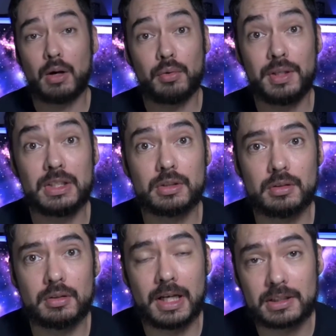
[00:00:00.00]
I don't think
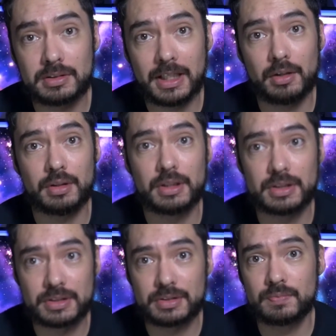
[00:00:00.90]
Xcloud
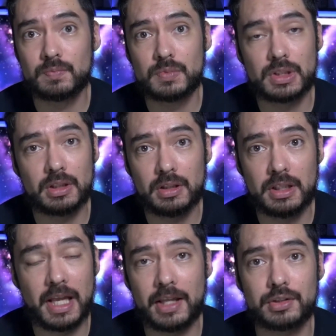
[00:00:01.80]
is
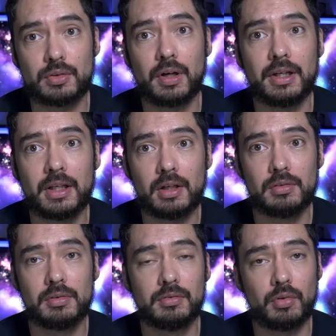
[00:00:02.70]
an answer right now,
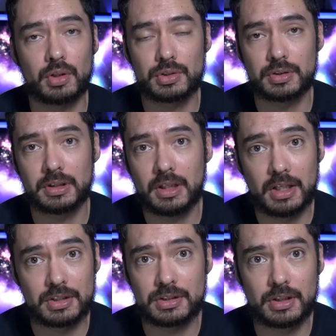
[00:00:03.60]
unfortunately. I
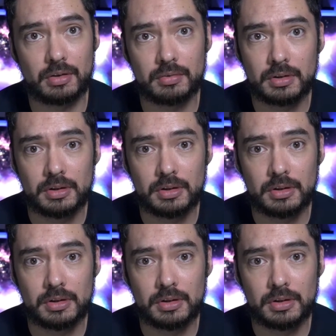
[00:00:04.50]
just don't.